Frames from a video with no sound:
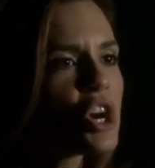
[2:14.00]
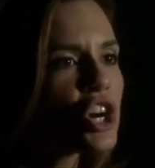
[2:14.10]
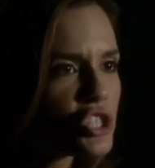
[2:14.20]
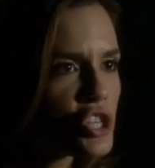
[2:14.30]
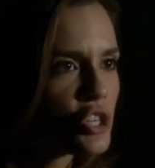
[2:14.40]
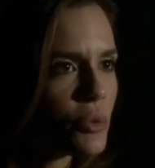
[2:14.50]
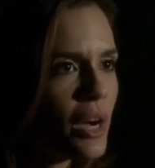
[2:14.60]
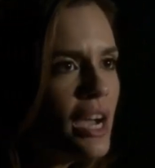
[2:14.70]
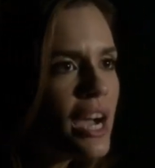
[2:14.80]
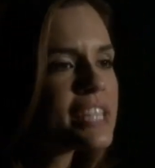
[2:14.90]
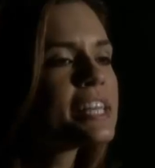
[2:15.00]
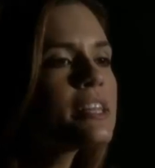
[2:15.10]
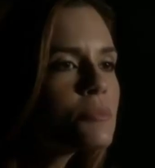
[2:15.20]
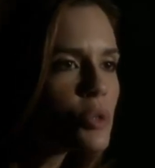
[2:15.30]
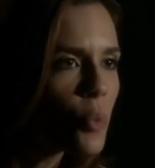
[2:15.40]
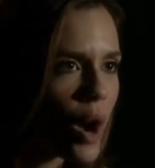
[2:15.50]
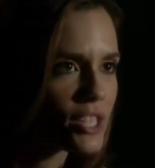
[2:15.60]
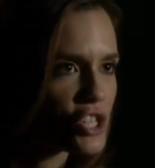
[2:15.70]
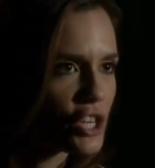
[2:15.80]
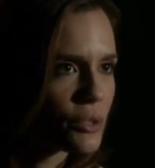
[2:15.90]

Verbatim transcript: them to hurt you. I sent them to watch